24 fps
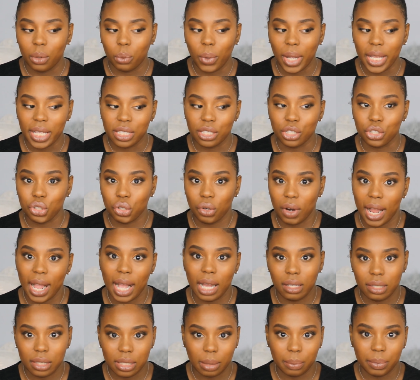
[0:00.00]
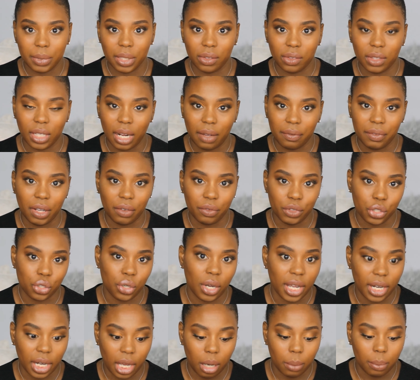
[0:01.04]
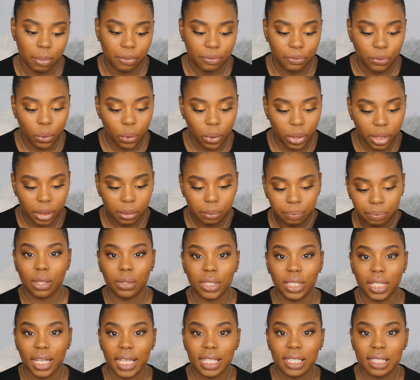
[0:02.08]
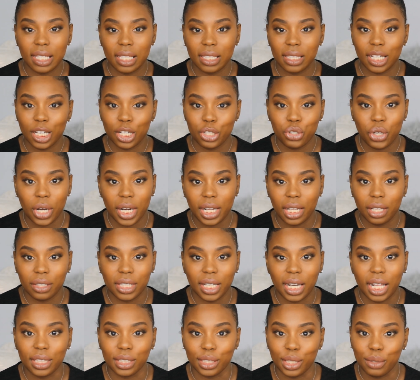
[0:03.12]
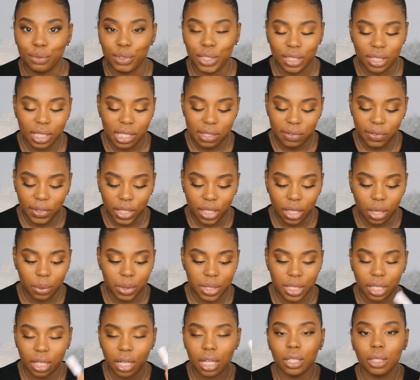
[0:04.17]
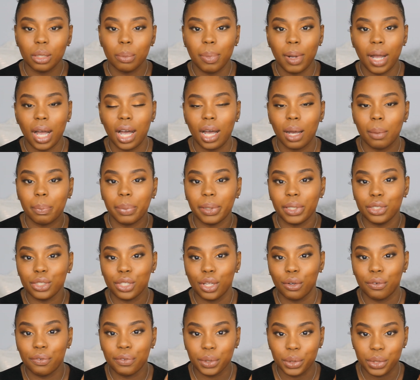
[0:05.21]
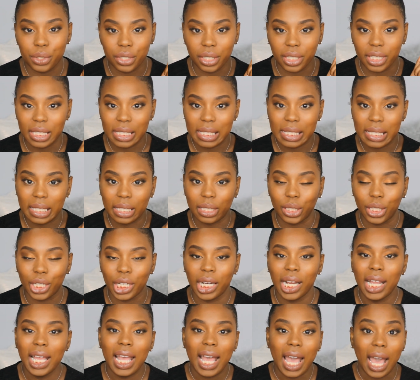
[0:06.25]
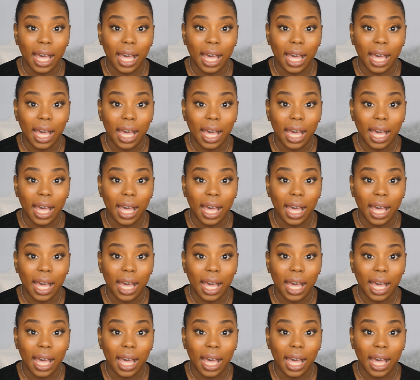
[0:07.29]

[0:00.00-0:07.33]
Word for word: way to try out something that I've never tried out before. So the next thing that I tried out that I loved in this video was the ColourPop No Filter Concealer.